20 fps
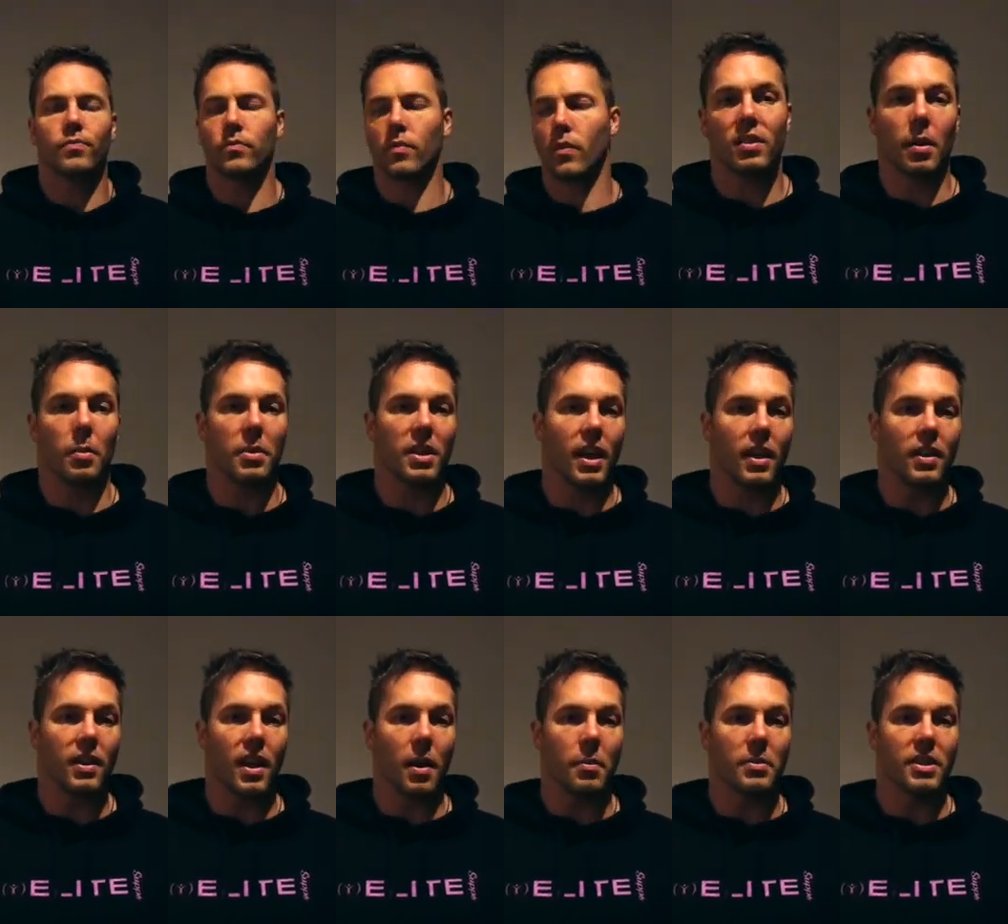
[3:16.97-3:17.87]
Some of the
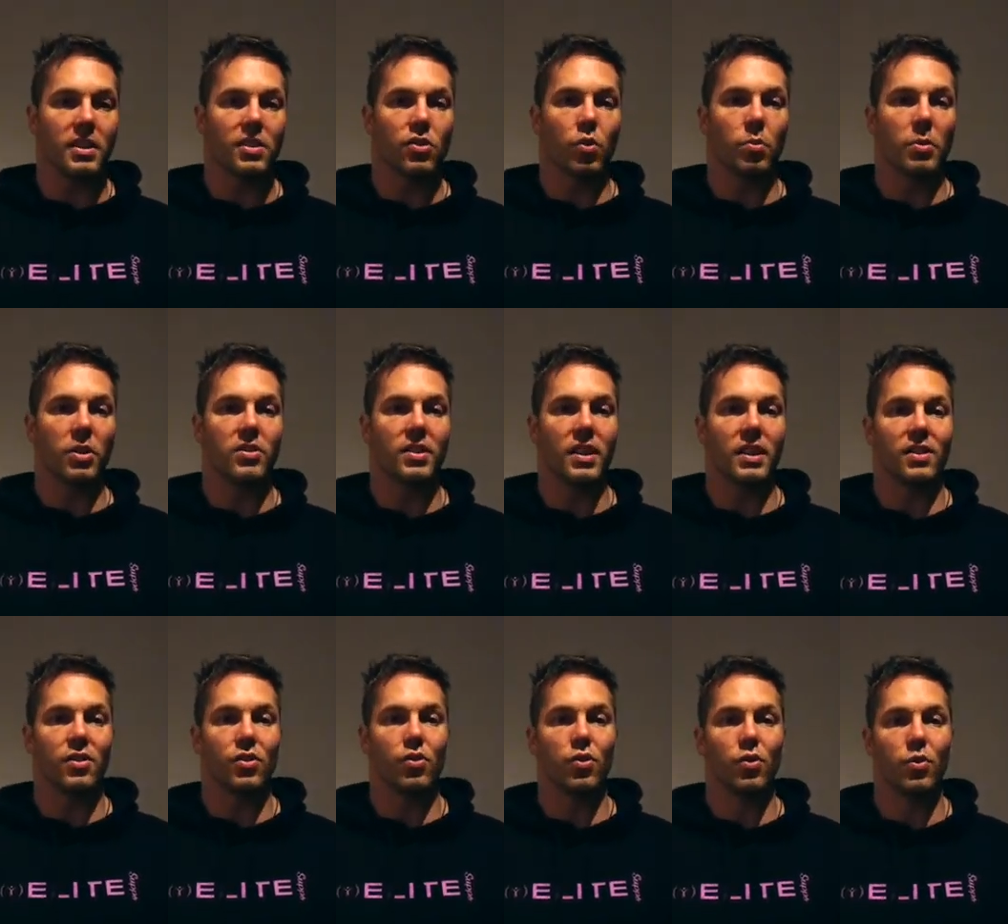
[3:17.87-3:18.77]
other companies you almost
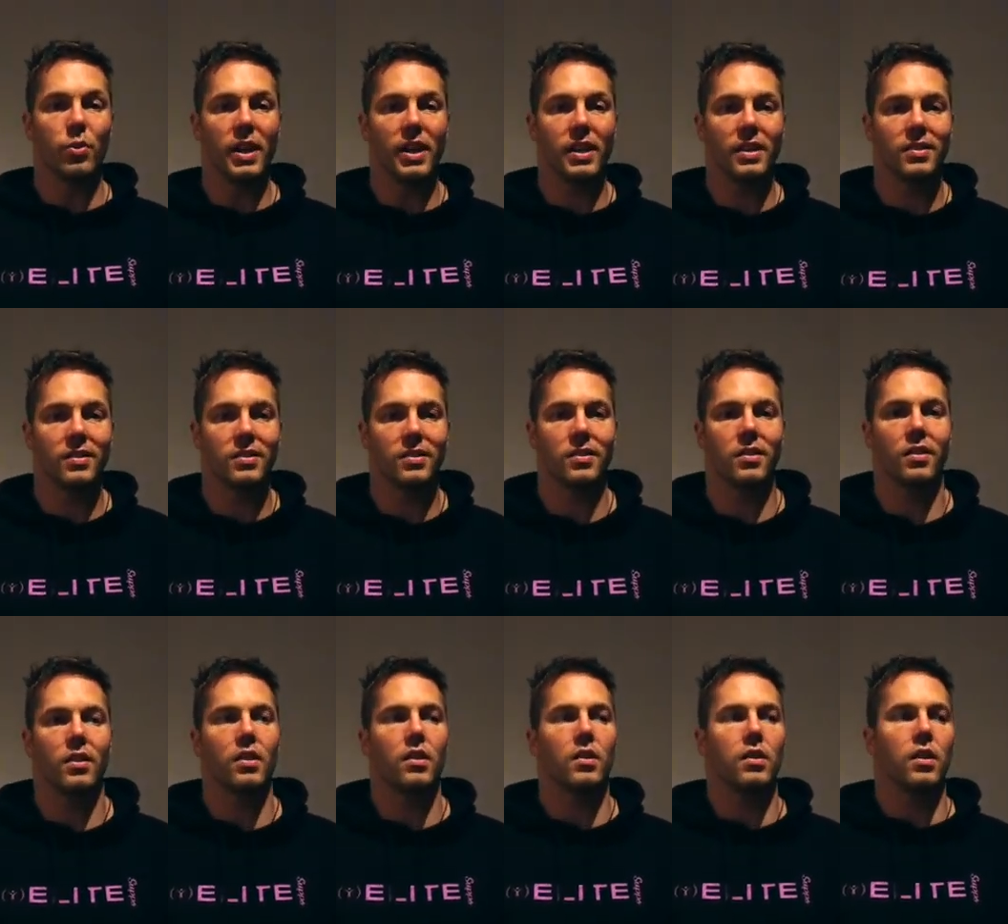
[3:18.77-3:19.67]
need 2 weeks,
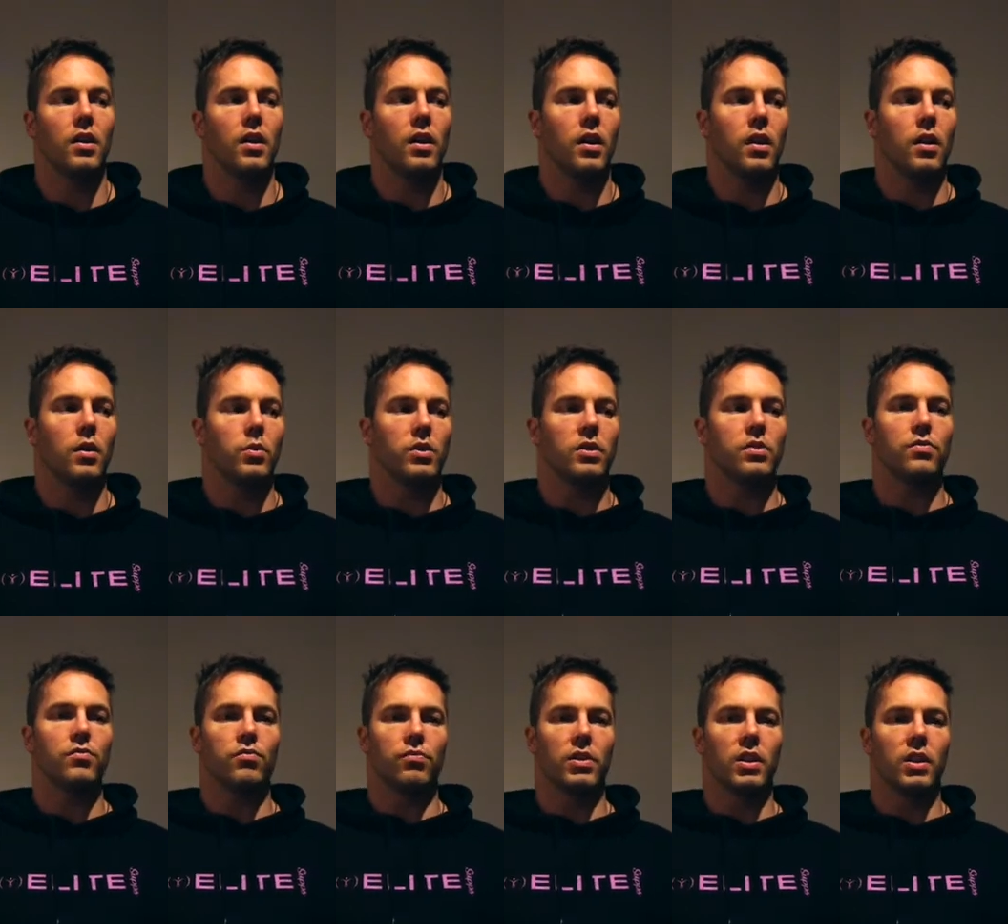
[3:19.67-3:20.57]
which
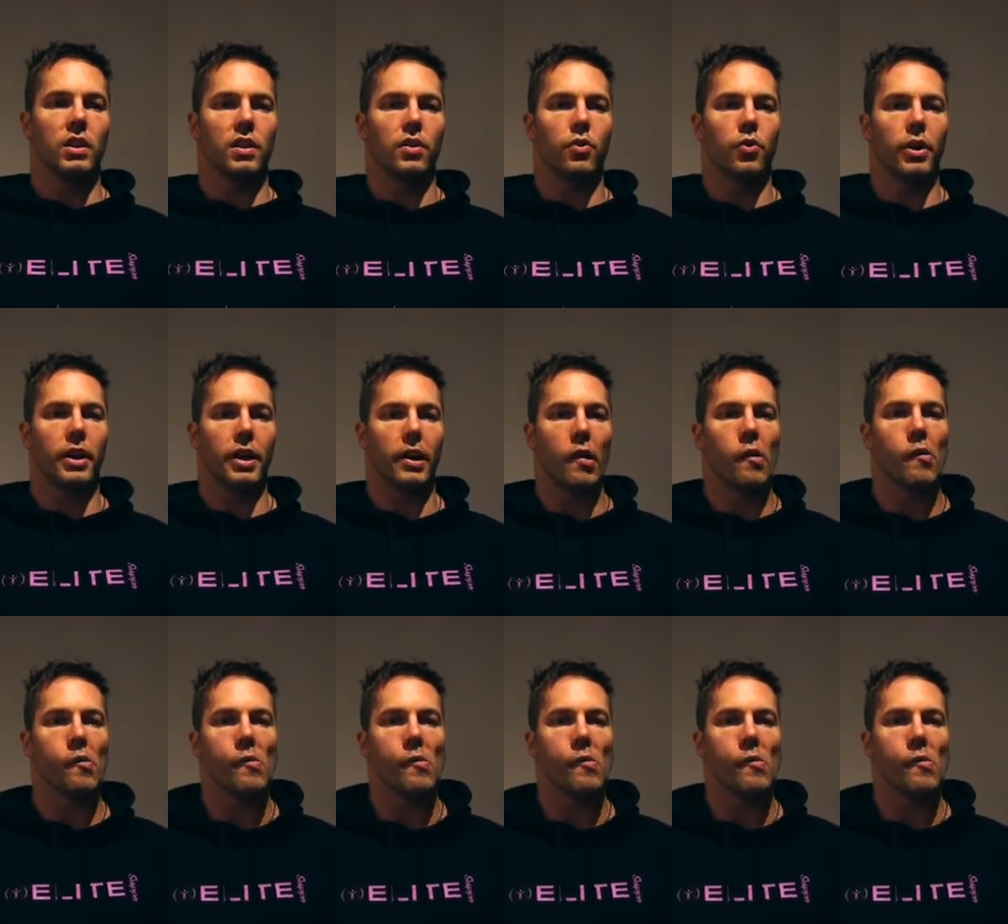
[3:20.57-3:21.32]
is really annoying.